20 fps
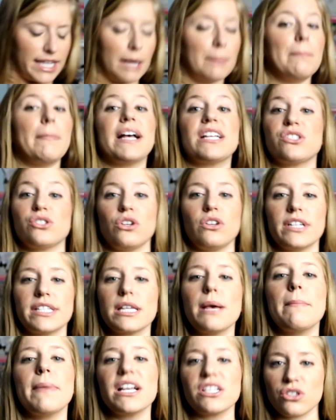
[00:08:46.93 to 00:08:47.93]
muscle.
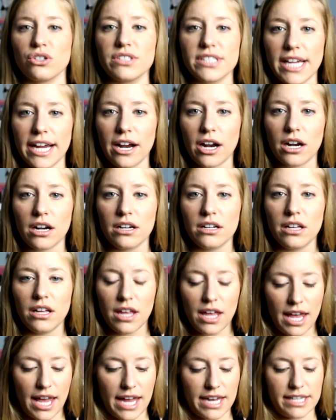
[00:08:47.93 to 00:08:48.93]
It's a muscle tear,
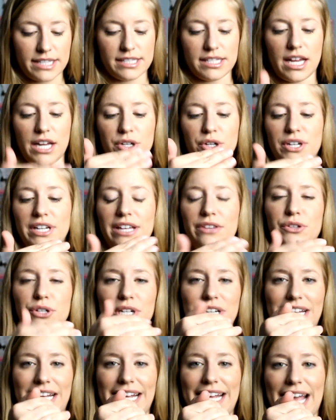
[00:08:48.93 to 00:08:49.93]
and it's underneath
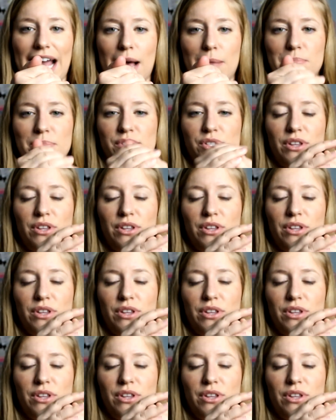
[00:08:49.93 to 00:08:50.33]
your kneecap.